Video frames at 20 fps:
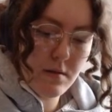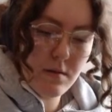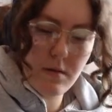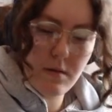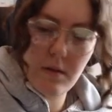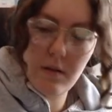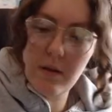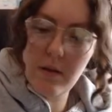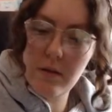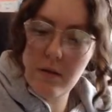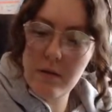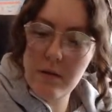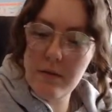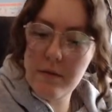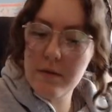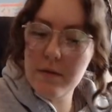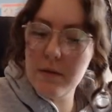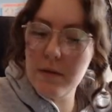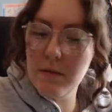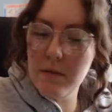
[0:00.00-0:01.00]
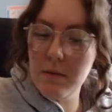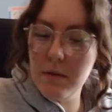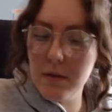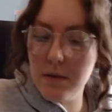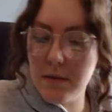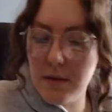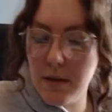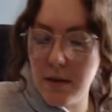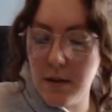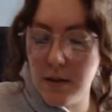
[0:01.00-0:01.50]
Turn that off and see what it
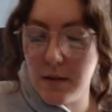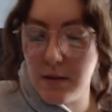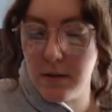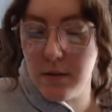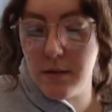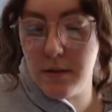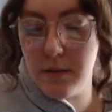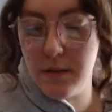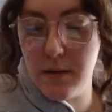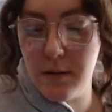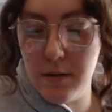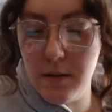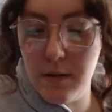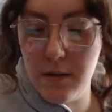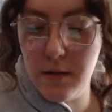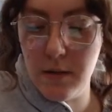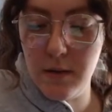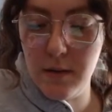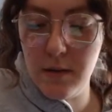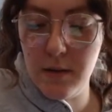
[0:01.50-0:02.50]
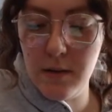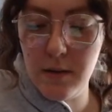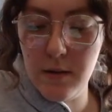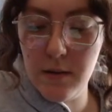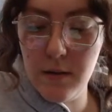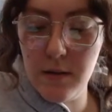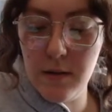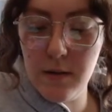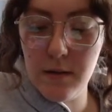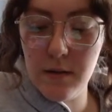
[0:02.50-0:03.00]
looks like.
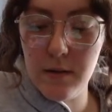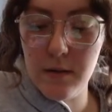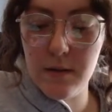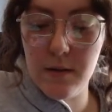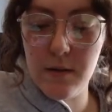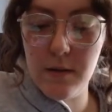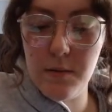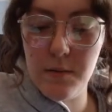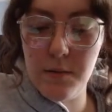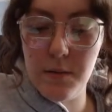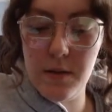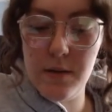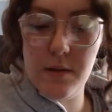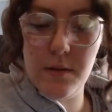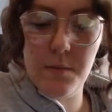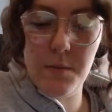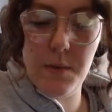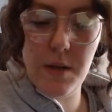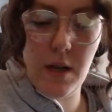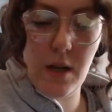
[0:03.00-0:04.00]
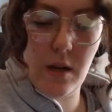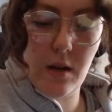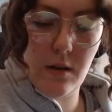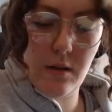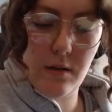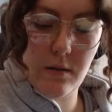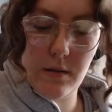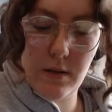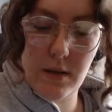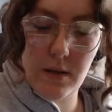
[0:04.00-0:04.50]
Because I don't want it to be
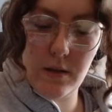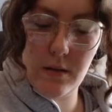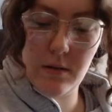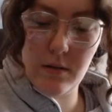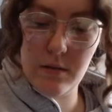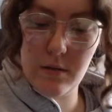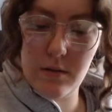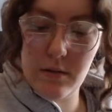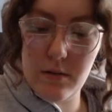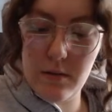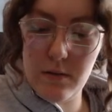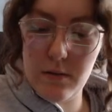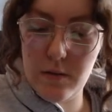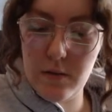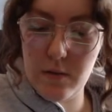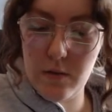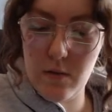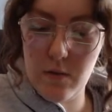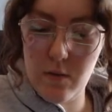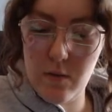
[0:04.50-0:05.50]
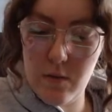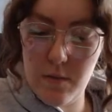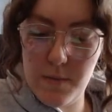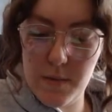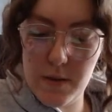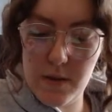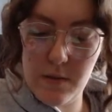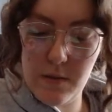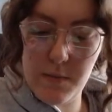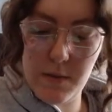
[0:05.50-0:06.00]
like super,
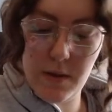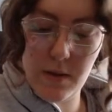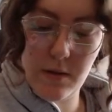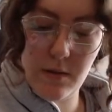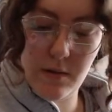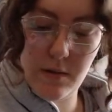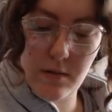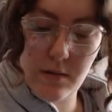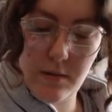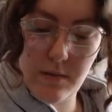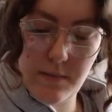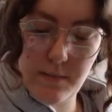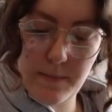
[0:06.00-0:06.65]
super dark.